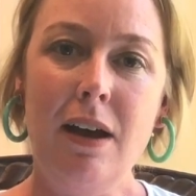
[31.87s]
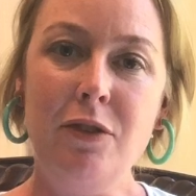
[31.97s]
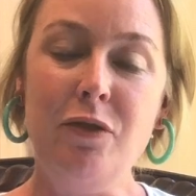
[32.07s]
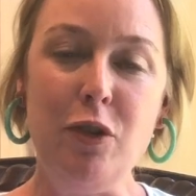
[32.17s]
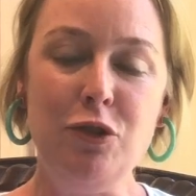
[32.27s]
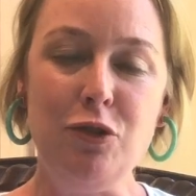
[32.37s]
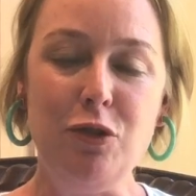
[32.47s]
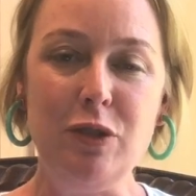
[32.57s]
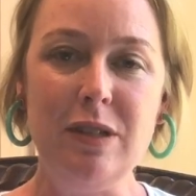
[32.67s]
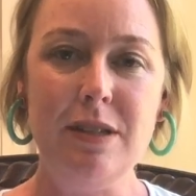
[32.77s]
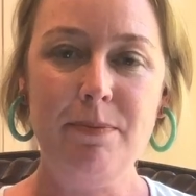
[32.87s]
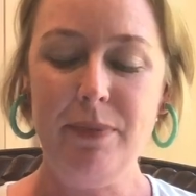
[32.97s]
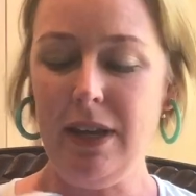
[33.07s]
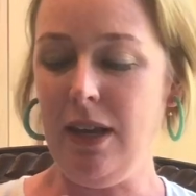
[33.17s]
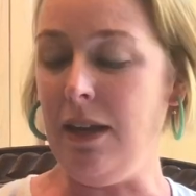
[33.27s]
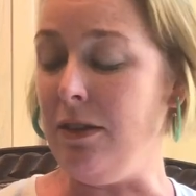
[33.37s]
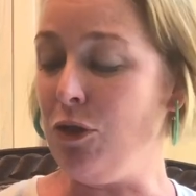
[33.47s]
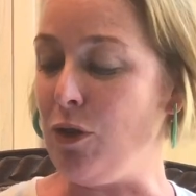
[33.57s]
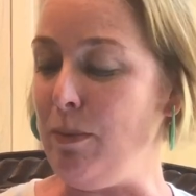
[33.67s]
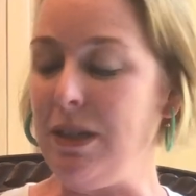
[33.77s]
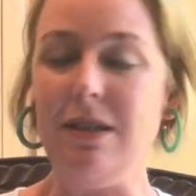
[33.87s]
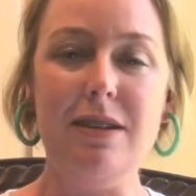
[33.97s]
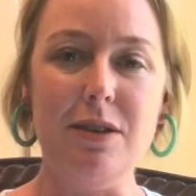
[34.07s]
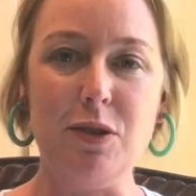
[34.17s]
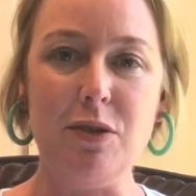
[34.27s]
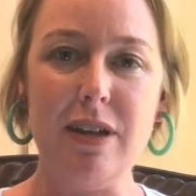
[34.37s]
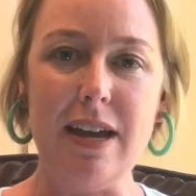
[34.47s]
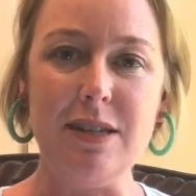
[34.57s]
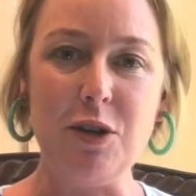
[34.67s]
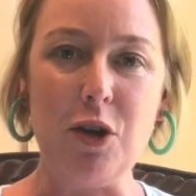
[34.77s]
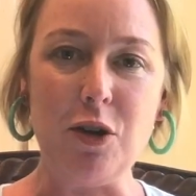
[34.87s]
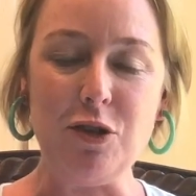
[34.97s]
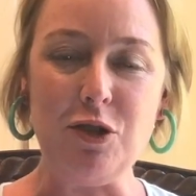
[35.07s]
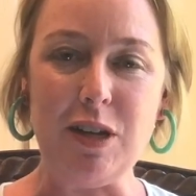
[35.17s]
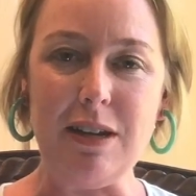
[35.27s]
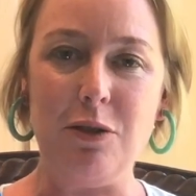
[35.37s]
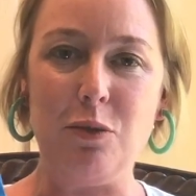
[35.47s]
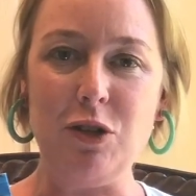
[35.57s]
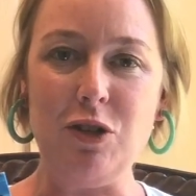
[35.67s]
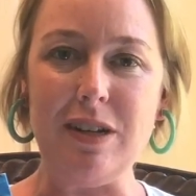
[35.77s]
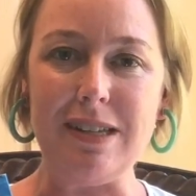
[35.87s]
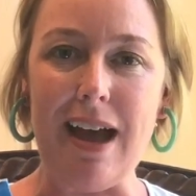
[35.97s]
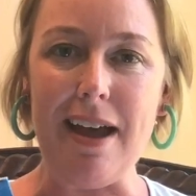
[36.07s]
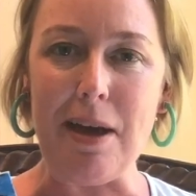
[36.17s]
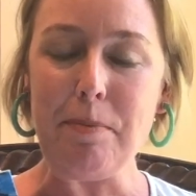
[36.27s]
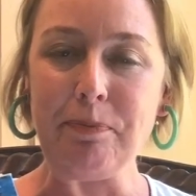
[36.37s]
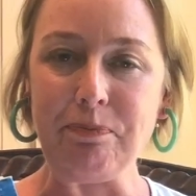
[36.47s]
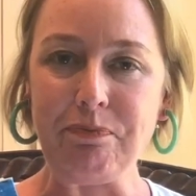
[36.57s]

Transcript: devotionals in Streams in the Desert as encouraging and enriching as I am.